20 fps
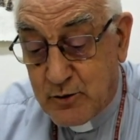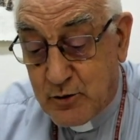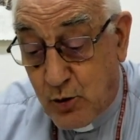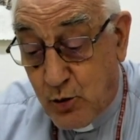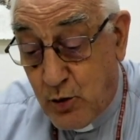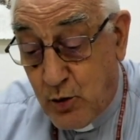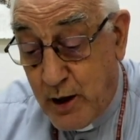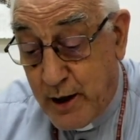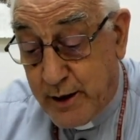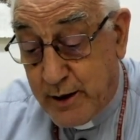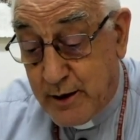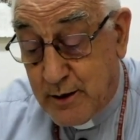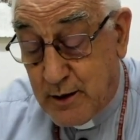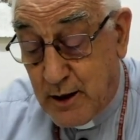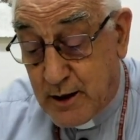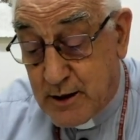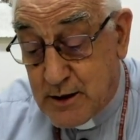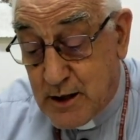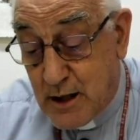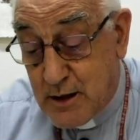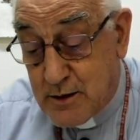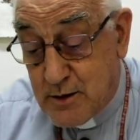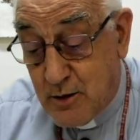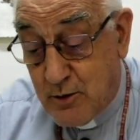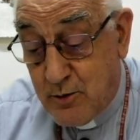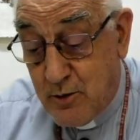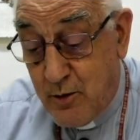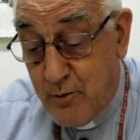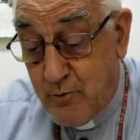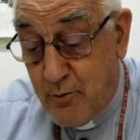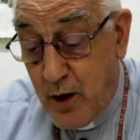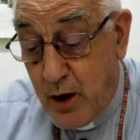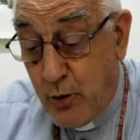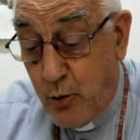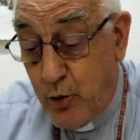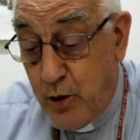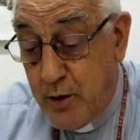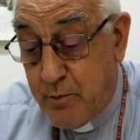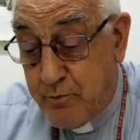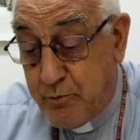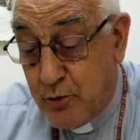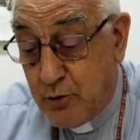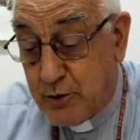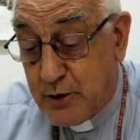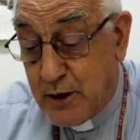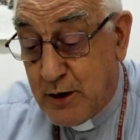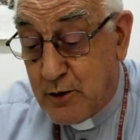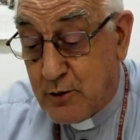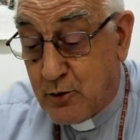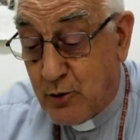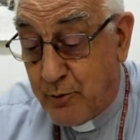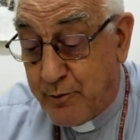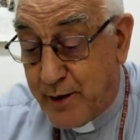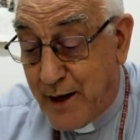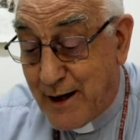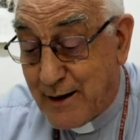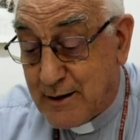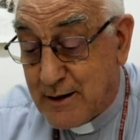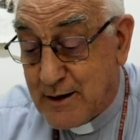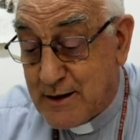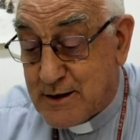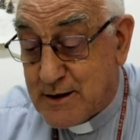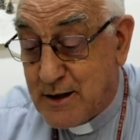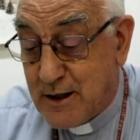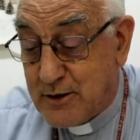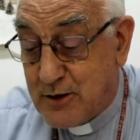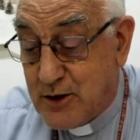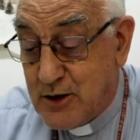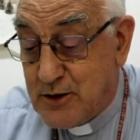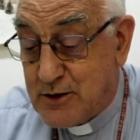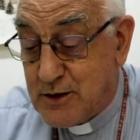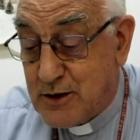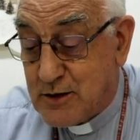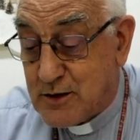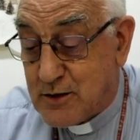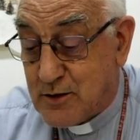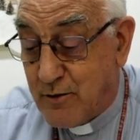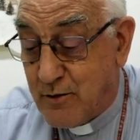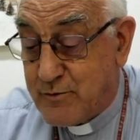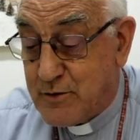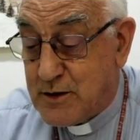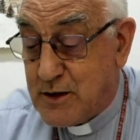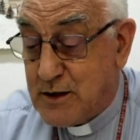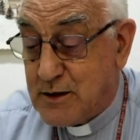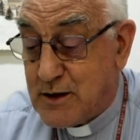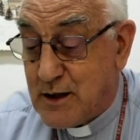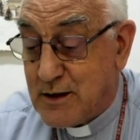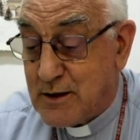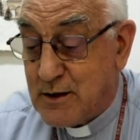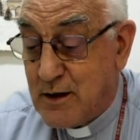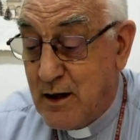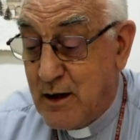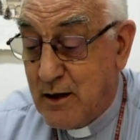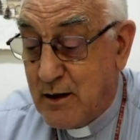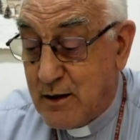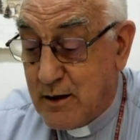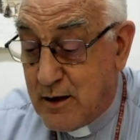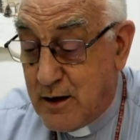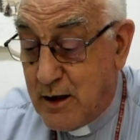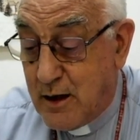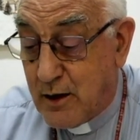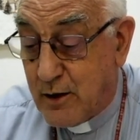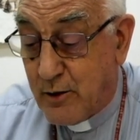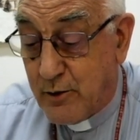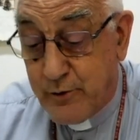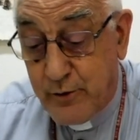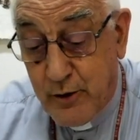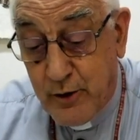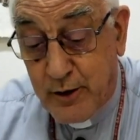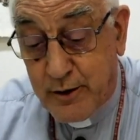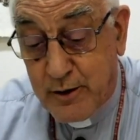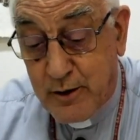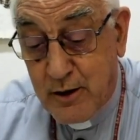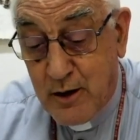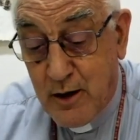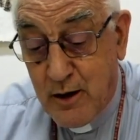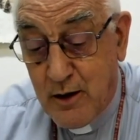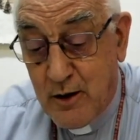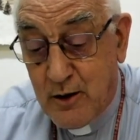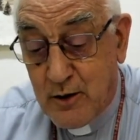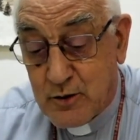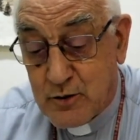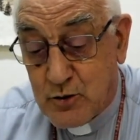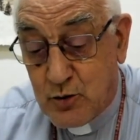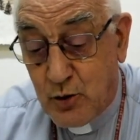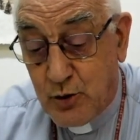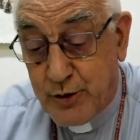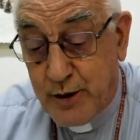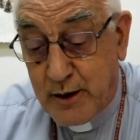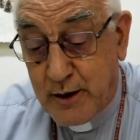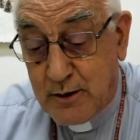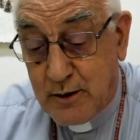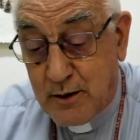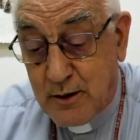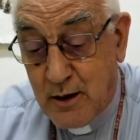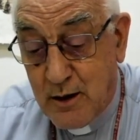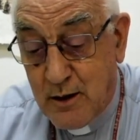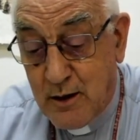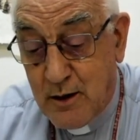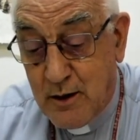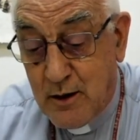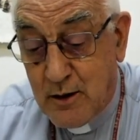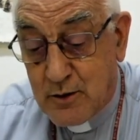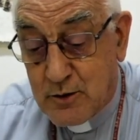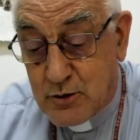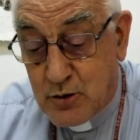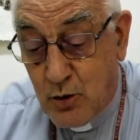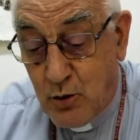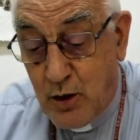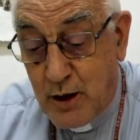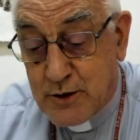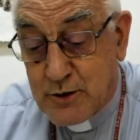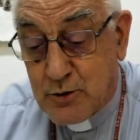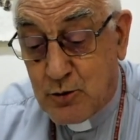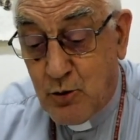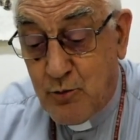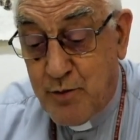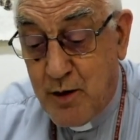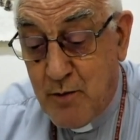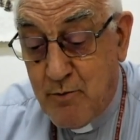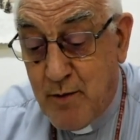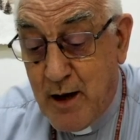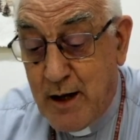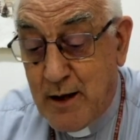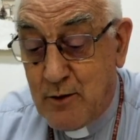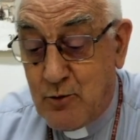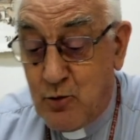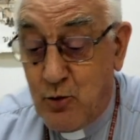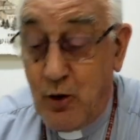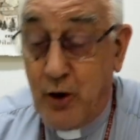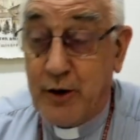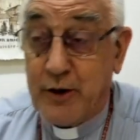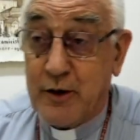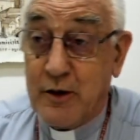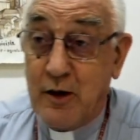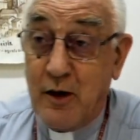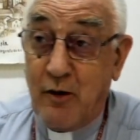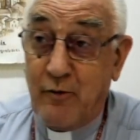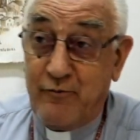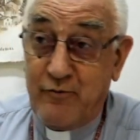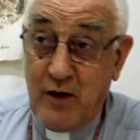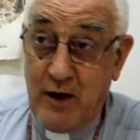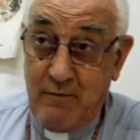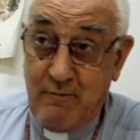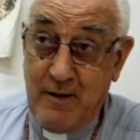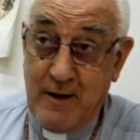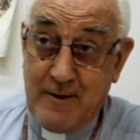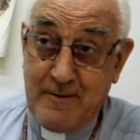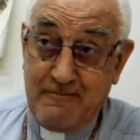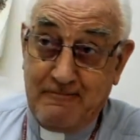Through her intercession, may we put into practice the teachings of Jesus here on earth so as to be made worthy of heaven.